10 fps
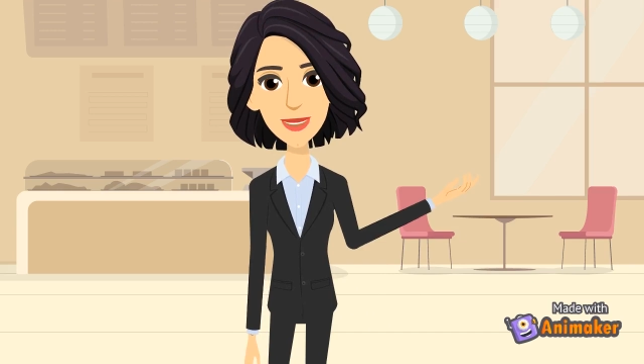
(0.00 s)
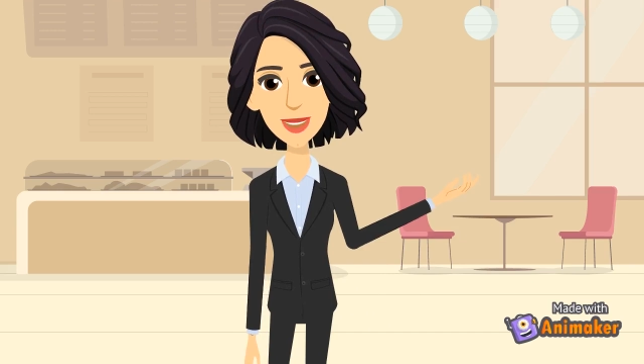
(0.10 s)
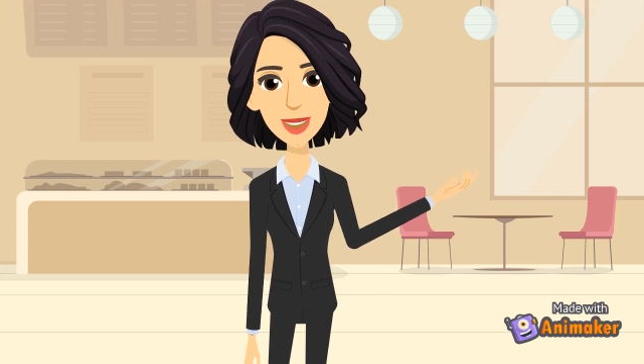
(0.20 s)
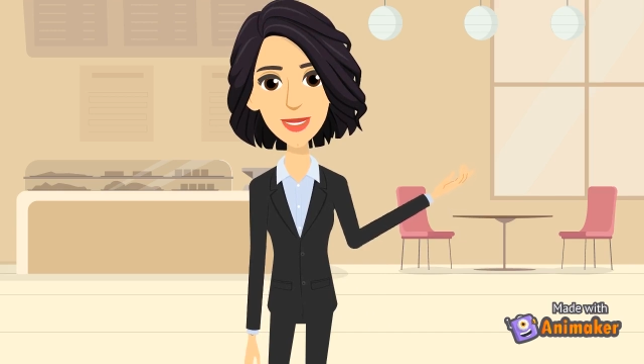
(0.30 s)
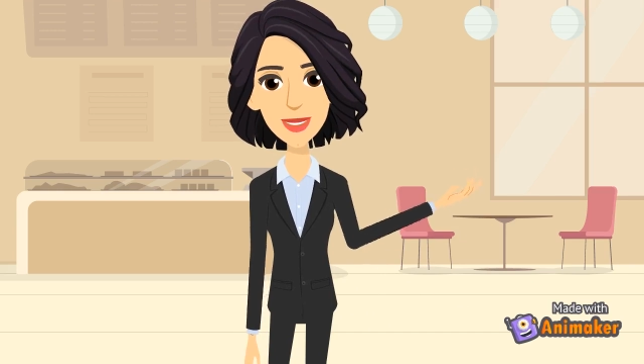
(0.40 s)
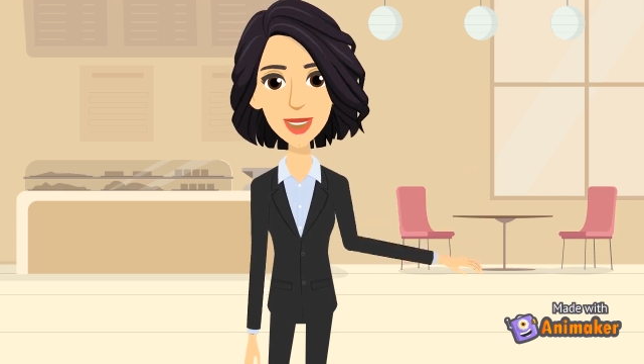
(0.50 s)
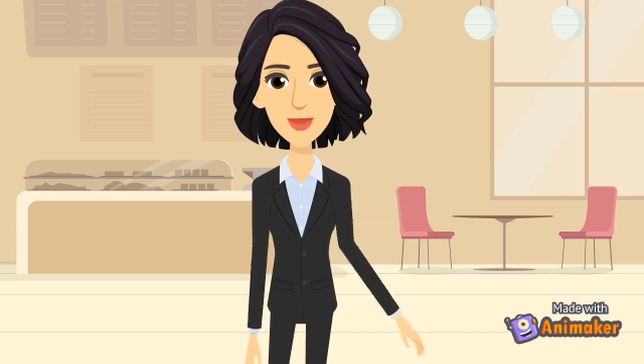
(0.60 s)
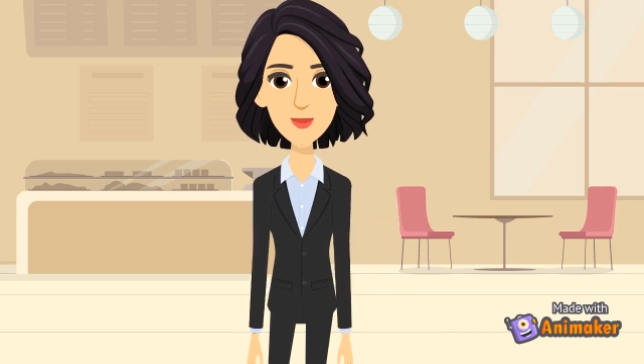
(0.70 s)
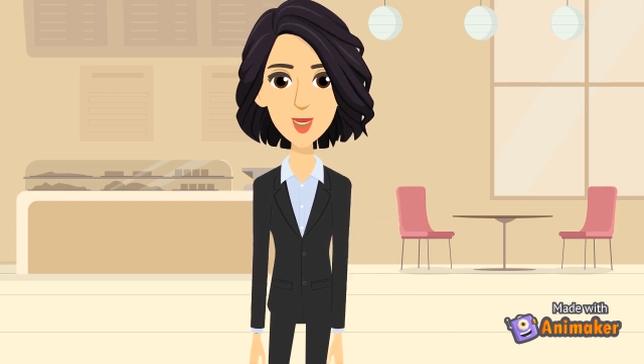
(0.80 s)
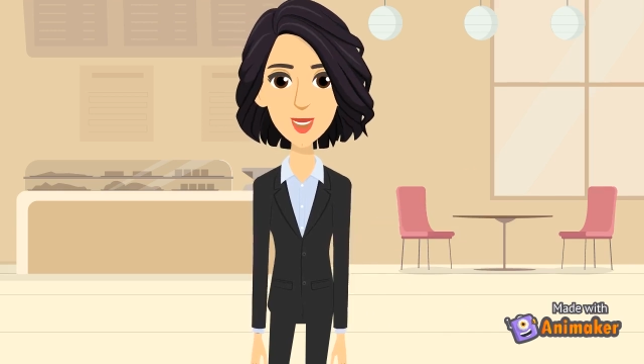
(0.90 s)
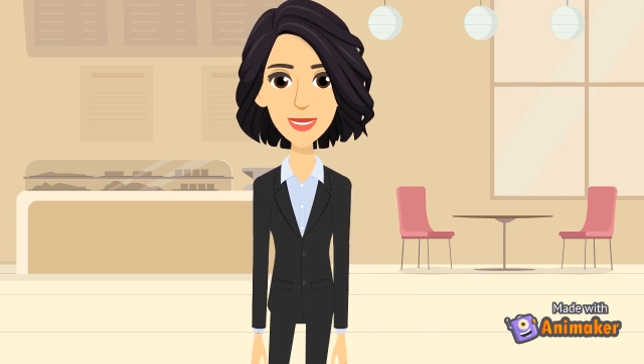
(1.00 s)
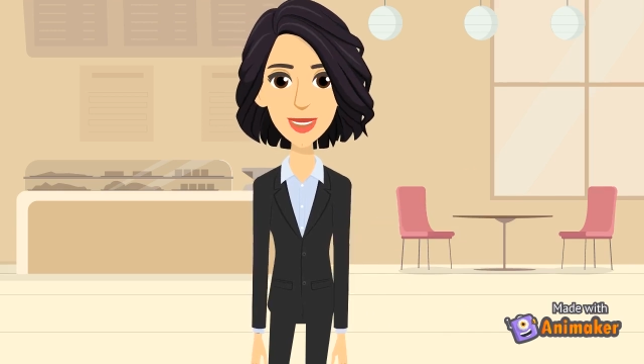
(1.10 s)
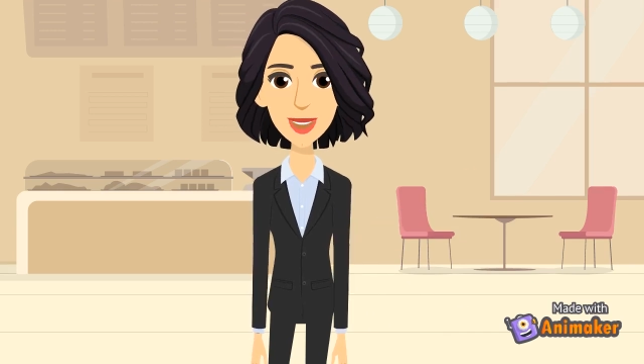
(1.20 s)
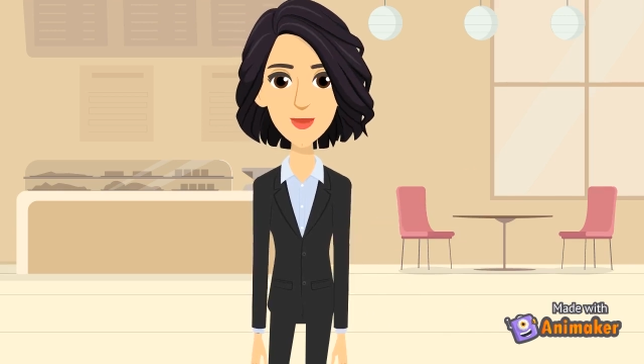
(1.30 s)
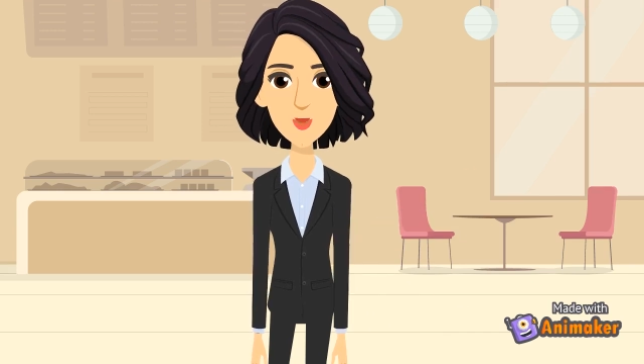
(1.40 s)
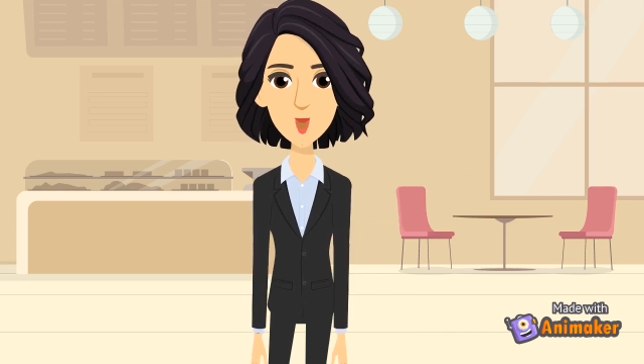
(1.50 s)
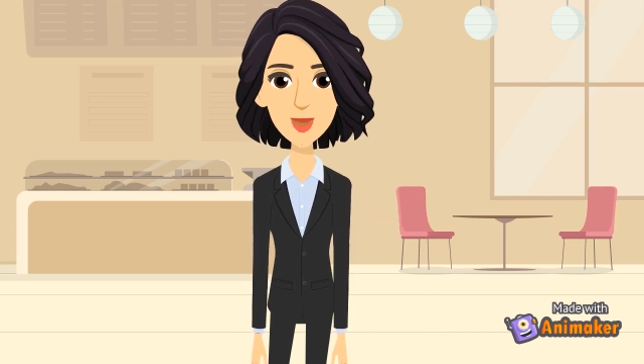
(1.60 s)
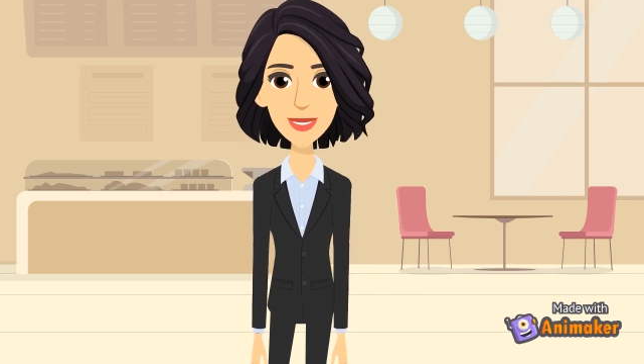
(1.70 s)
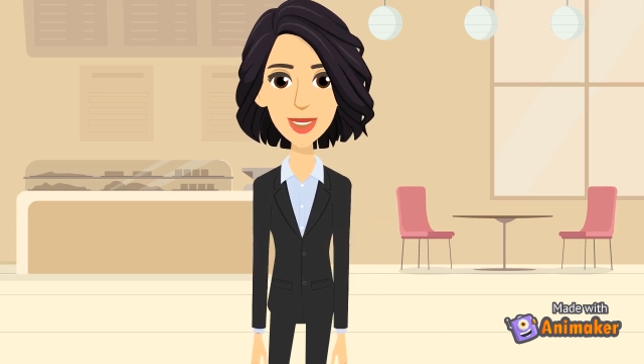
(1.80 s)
in order to produce high-quality